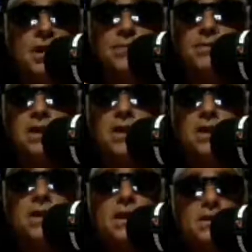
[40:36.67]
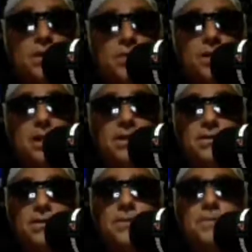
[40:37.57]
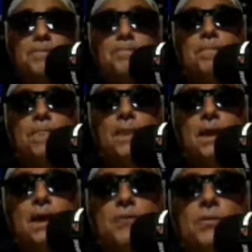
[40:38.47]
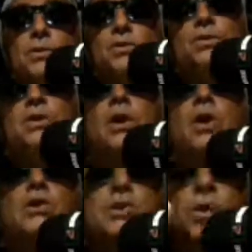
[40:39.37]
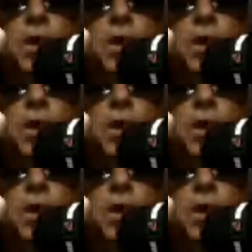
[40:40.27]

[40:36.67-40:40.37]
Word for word: I'm staying in that dope attitude, and want to encourage you